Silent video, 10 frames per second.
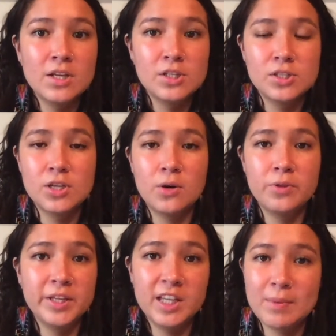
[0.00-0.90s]
So
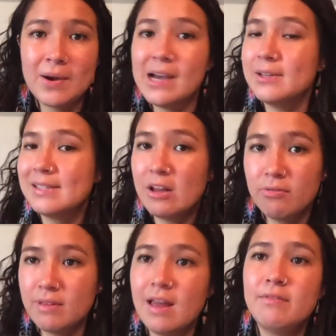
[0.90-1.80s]
thinking about how
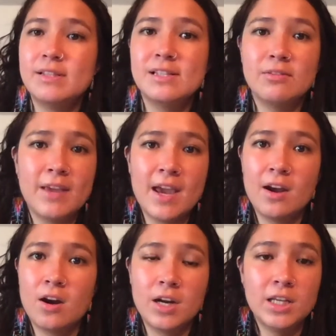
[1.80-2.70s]
self-love and
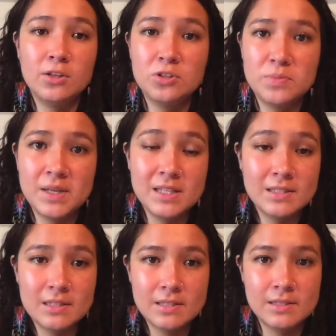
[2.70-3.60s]
self-care are huge
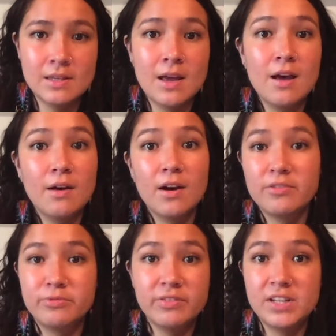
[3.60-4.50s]
pieces of
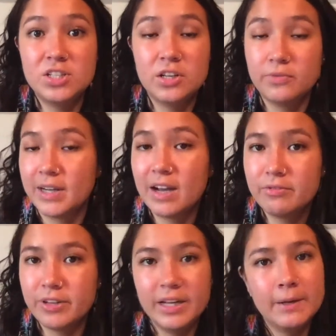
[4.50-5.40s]
prevention and
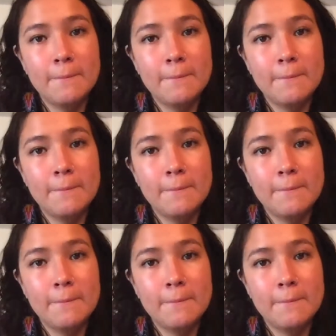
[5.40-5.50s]
recovery,